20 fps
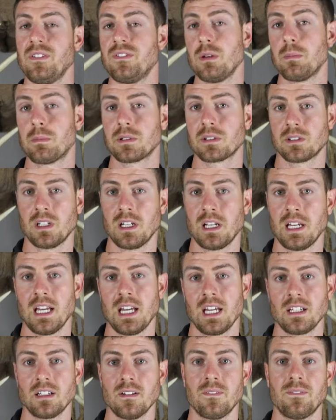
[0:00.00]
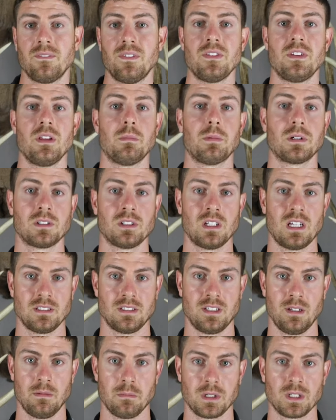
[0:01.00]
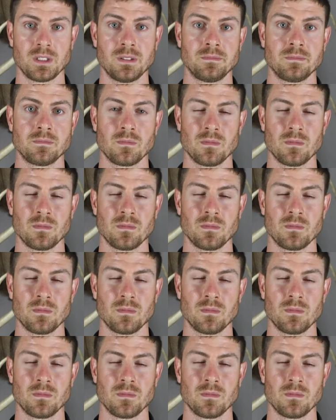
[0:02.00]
50% ag, 50% timber.